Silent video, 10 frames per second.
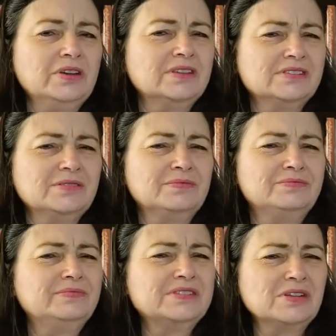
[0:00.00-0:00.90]
Is
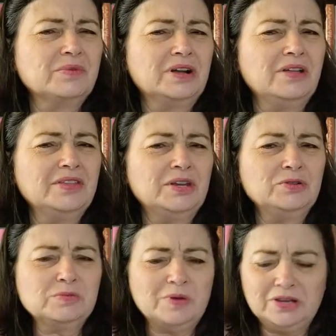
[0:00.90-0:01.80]
there one called the
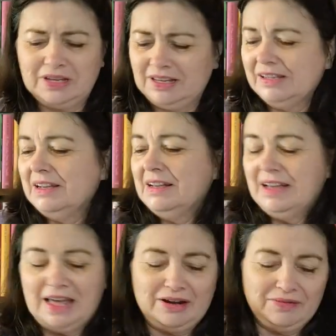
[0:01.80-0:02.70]
Nose Book?
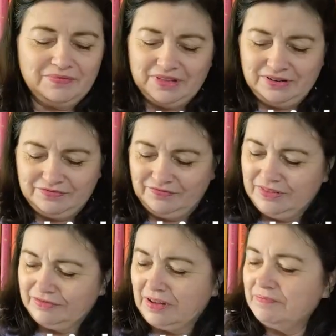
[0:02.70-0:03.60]
I don't know.
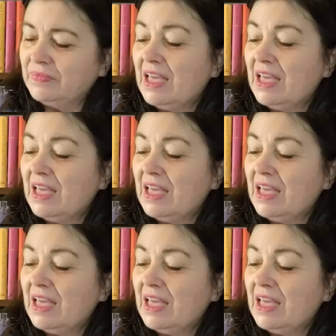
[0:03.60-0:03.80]
They're fun.